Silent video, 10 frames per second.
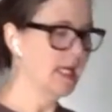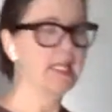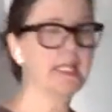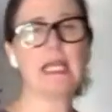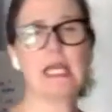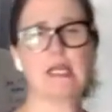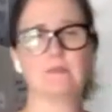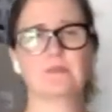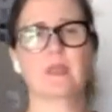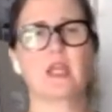And
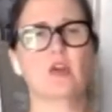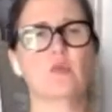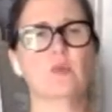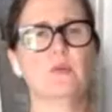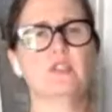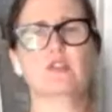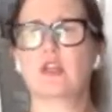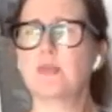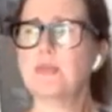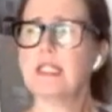again, we want the
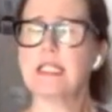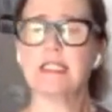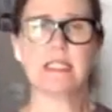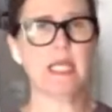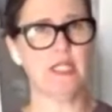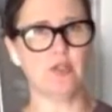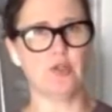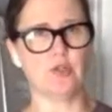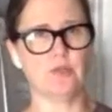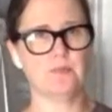turnips to get
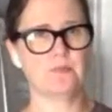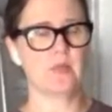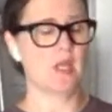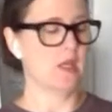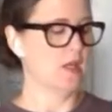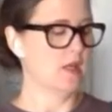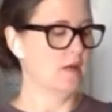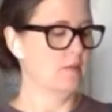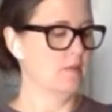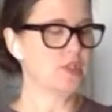tender,
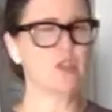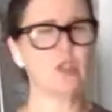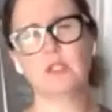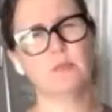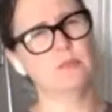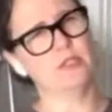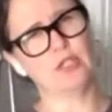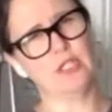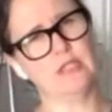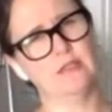but you don't want them
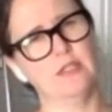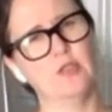mushy.